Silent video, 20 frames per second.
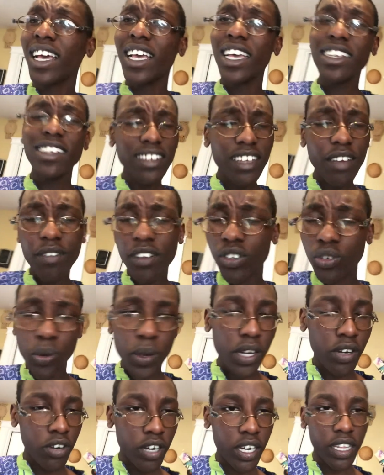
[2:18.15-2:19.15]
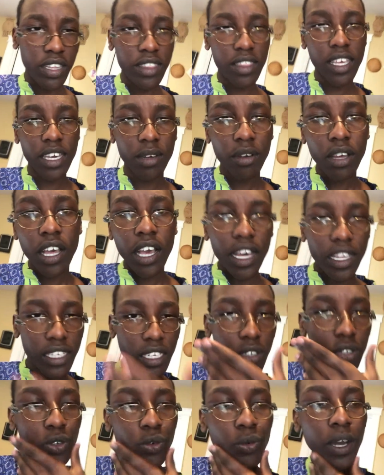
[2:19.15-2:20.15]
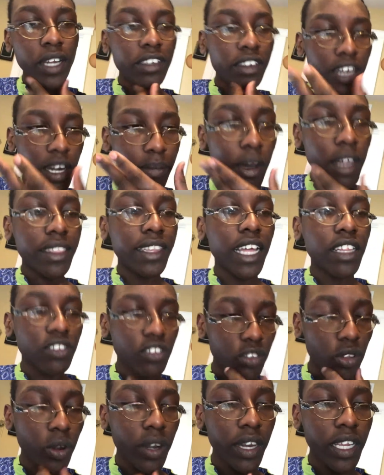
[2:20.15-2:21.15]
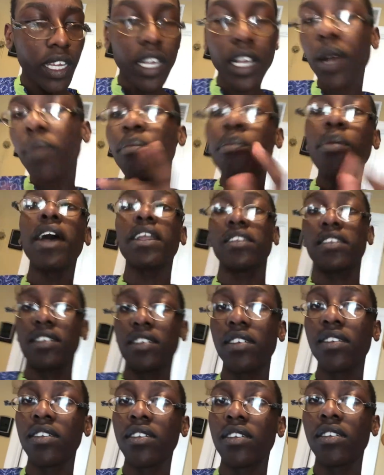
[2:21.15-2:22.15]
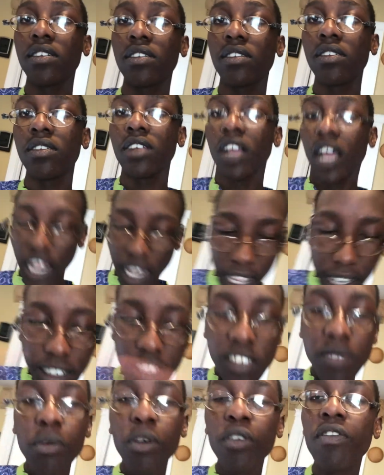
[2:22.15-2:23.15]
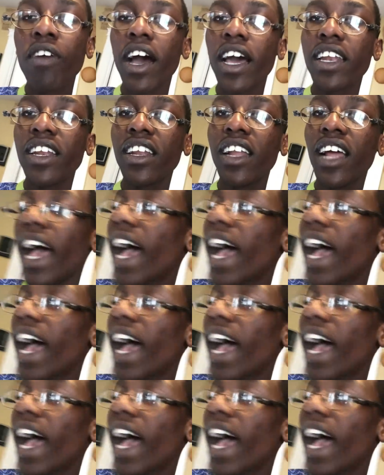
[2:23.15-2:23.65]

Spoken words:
He didn't have a twin or anything, and I do wonder about that story, but let us move on